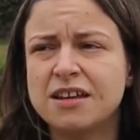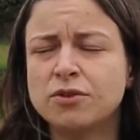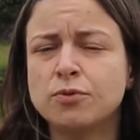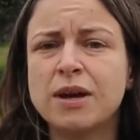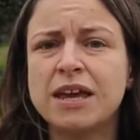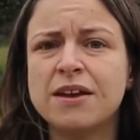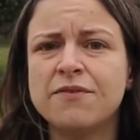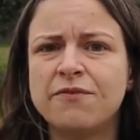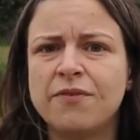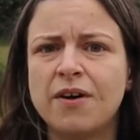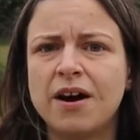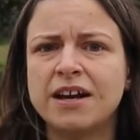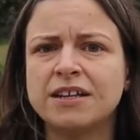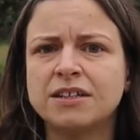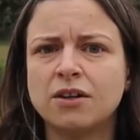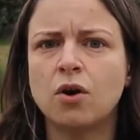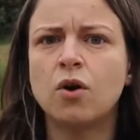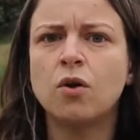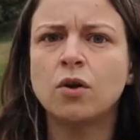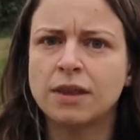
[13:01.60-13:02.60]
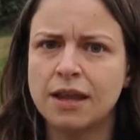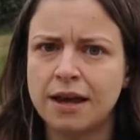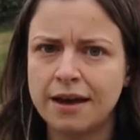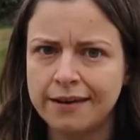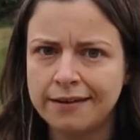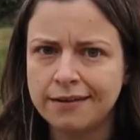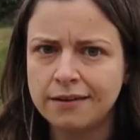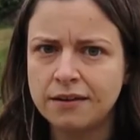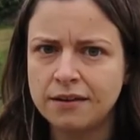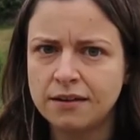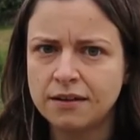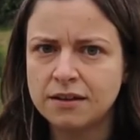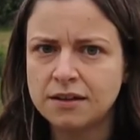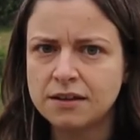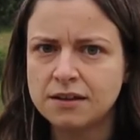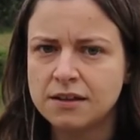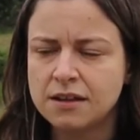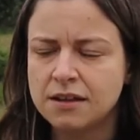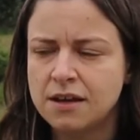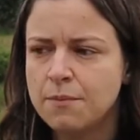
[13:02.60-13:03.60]
that we can find online
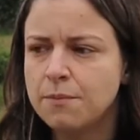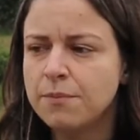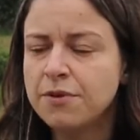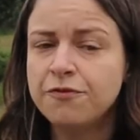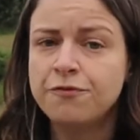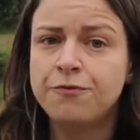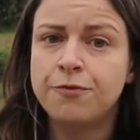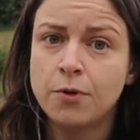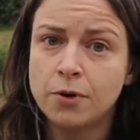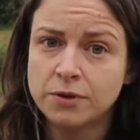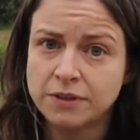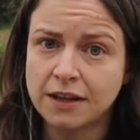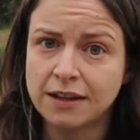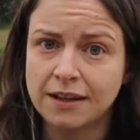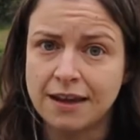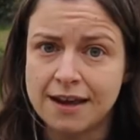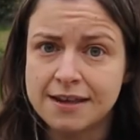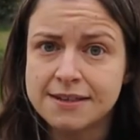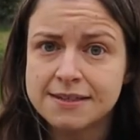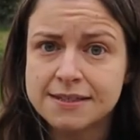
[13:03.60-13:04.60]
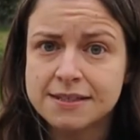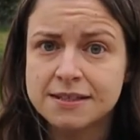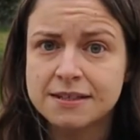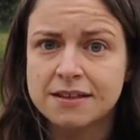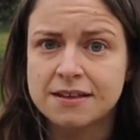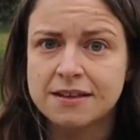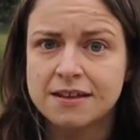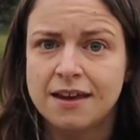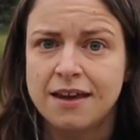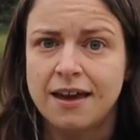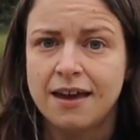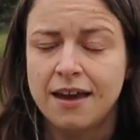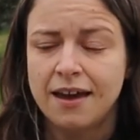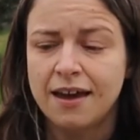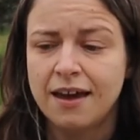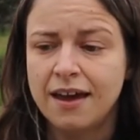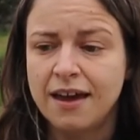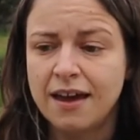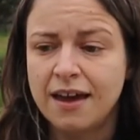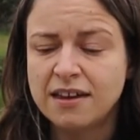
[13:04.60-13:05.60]
before the class,
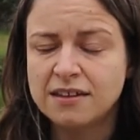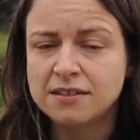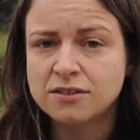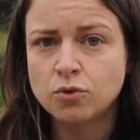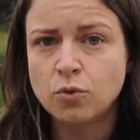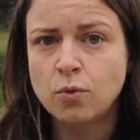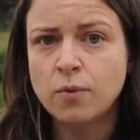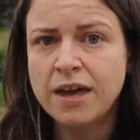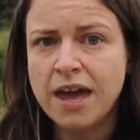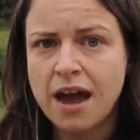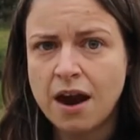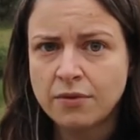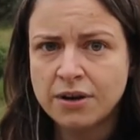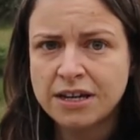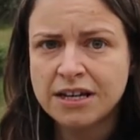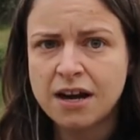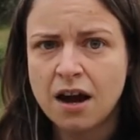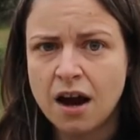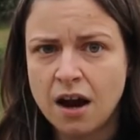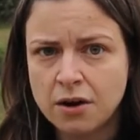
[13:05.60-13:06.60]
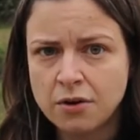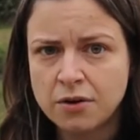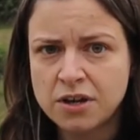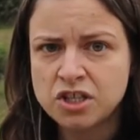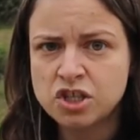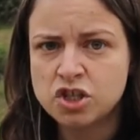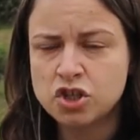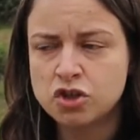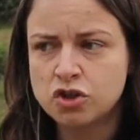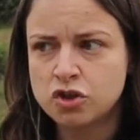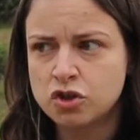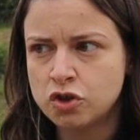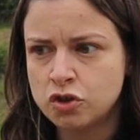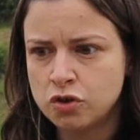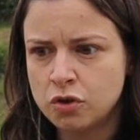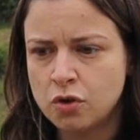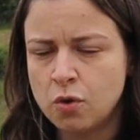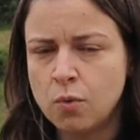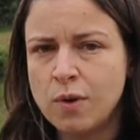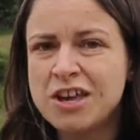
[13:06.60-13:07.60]
and we are encouraged
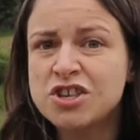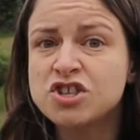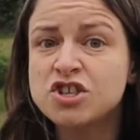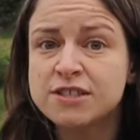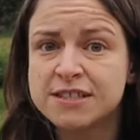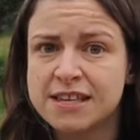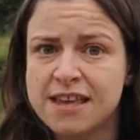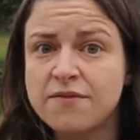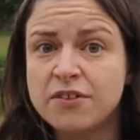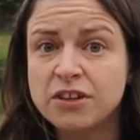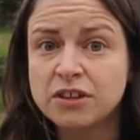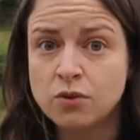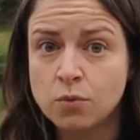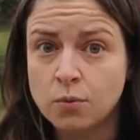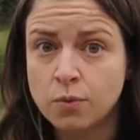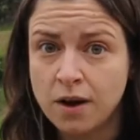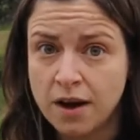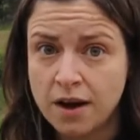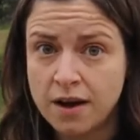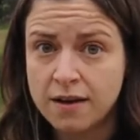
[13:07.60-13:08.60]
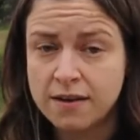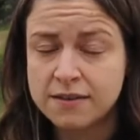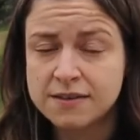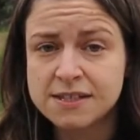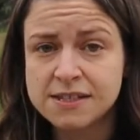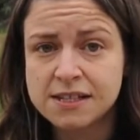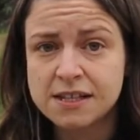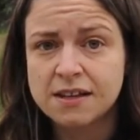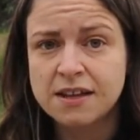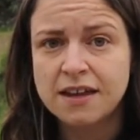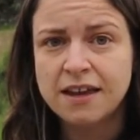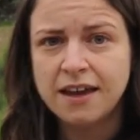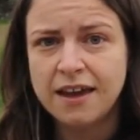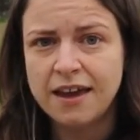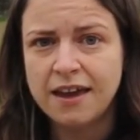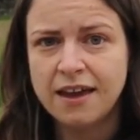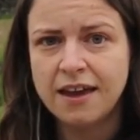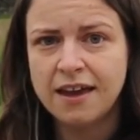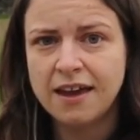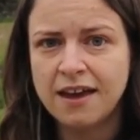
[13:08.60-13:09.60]
to, we are just given the words
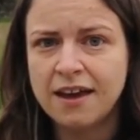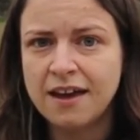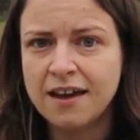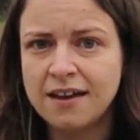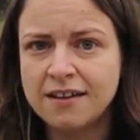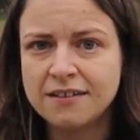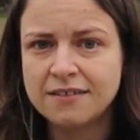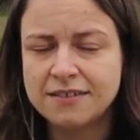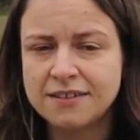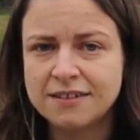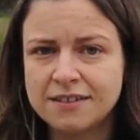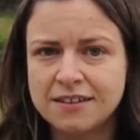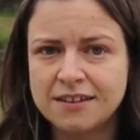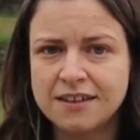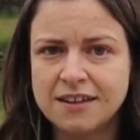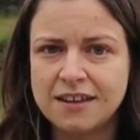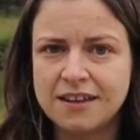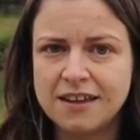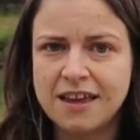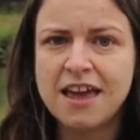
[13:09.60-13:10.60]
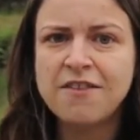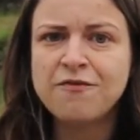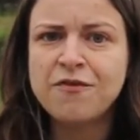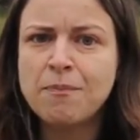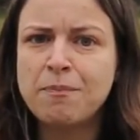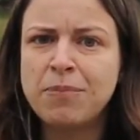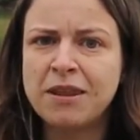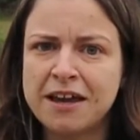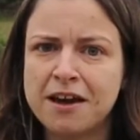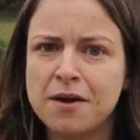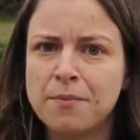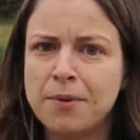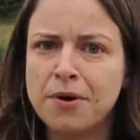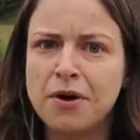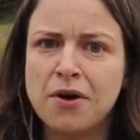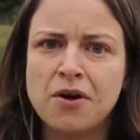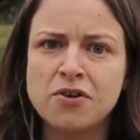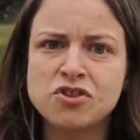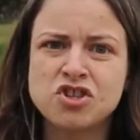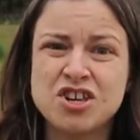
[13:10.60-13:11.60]
and if
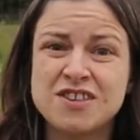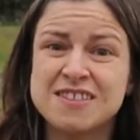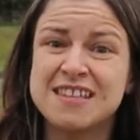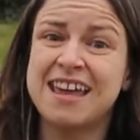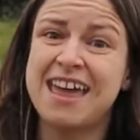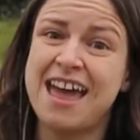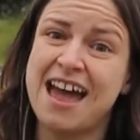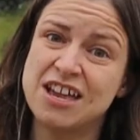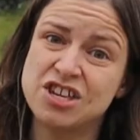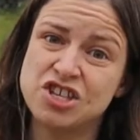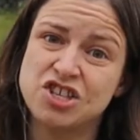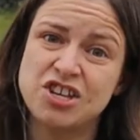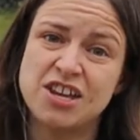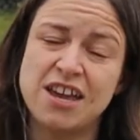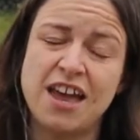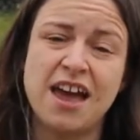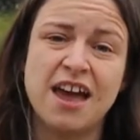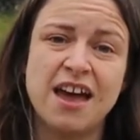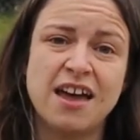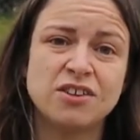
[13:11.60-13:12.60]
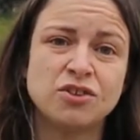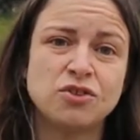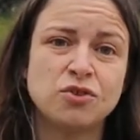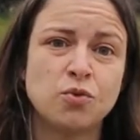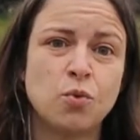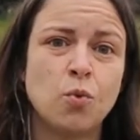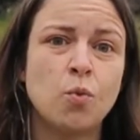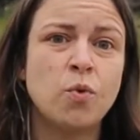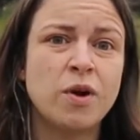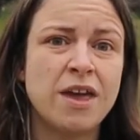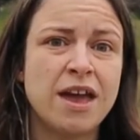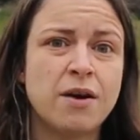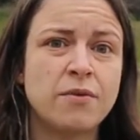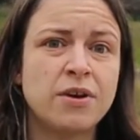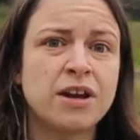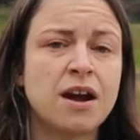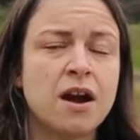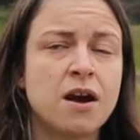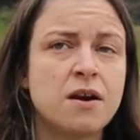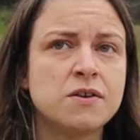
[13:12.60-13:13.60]
applicable just the kanji, and we are
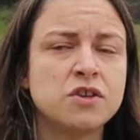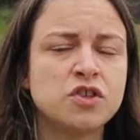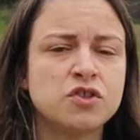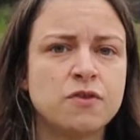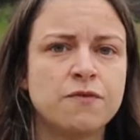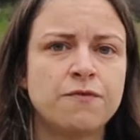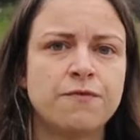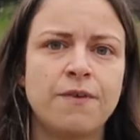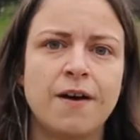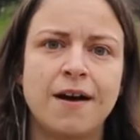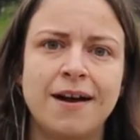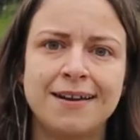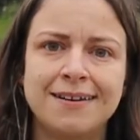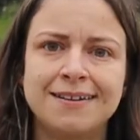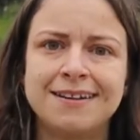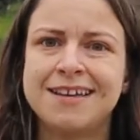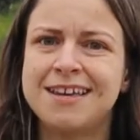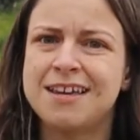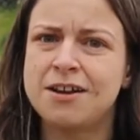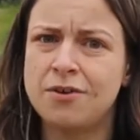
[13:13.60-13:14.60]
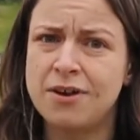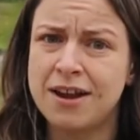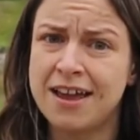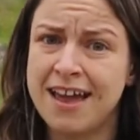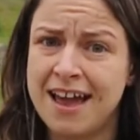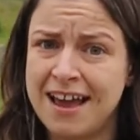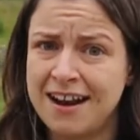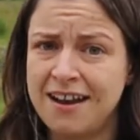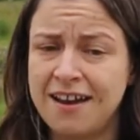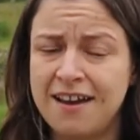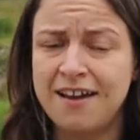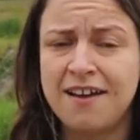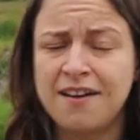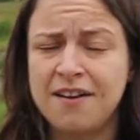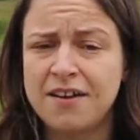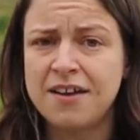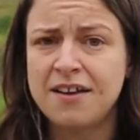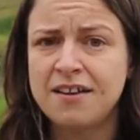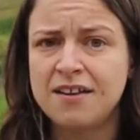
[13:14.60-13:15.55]
encouraged to find the hiragana,